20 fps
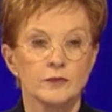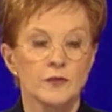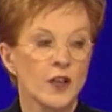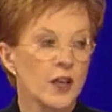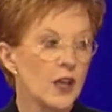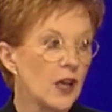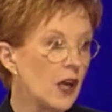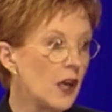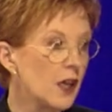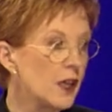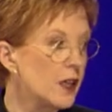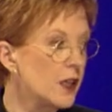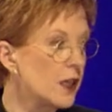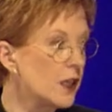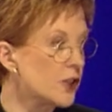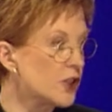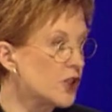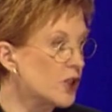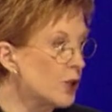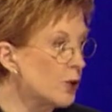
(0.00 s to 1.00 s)

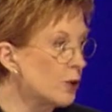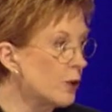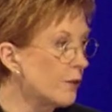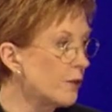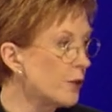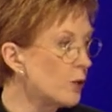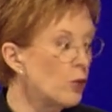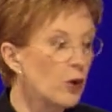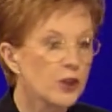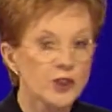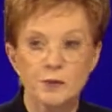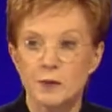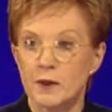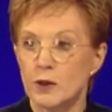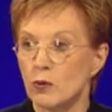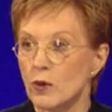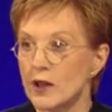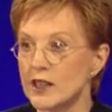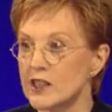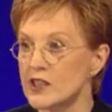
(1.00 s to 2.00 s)
I urge you, if you want to be
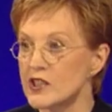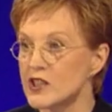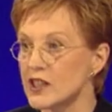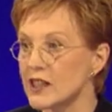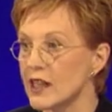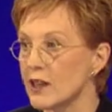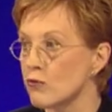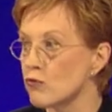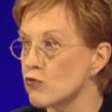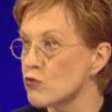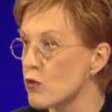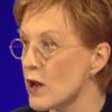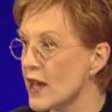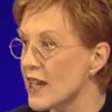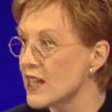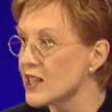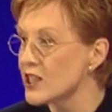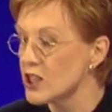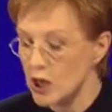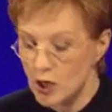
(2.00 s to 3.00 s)
winners, get
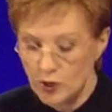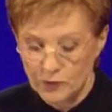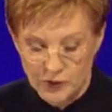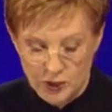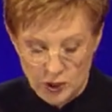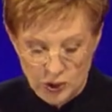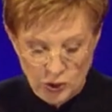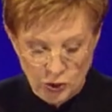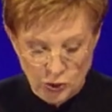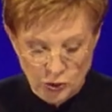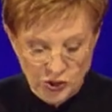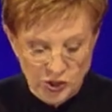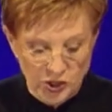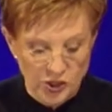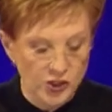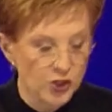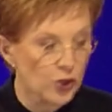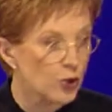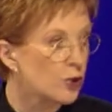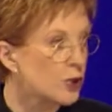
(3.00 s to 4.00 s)
rid of the
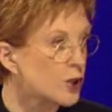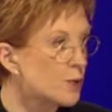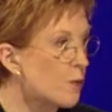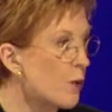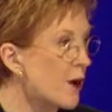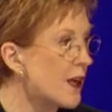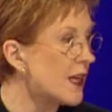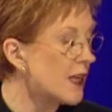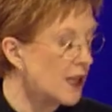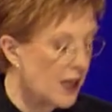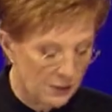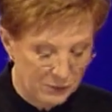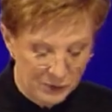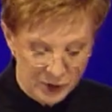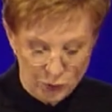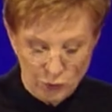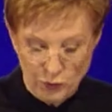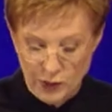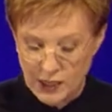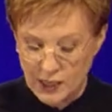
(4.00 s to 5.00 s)
losers. Who's bringing up
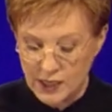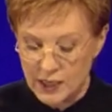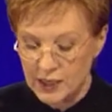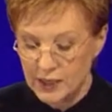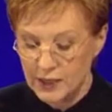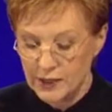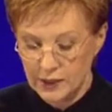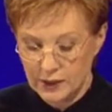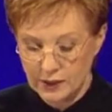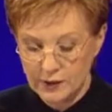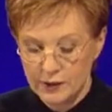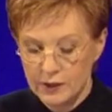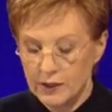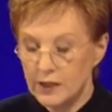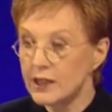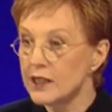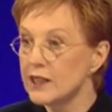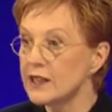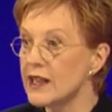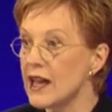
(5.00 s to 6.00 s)
the rear?
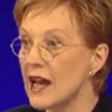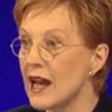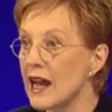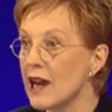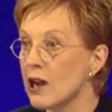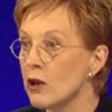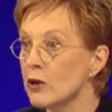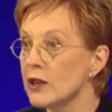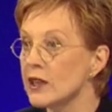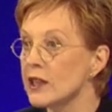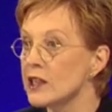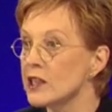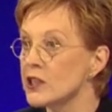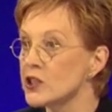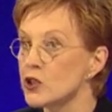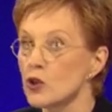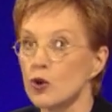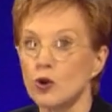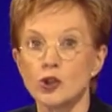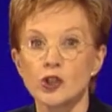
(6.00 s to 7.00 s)
Now
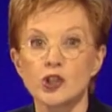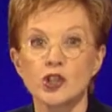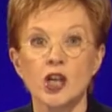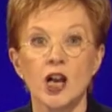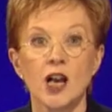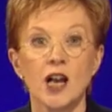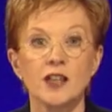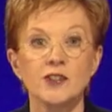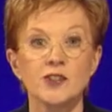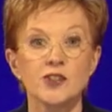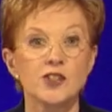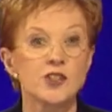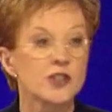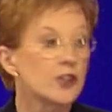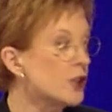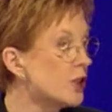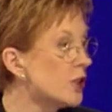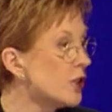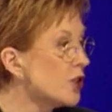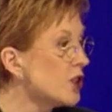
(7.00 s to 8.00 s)
is your chance
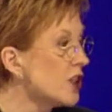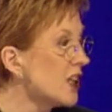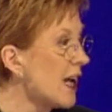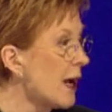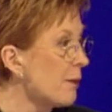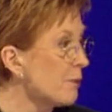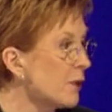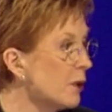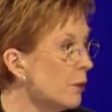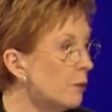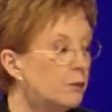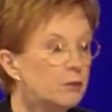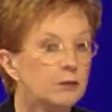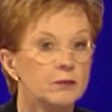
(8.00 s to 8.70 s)
to lap them.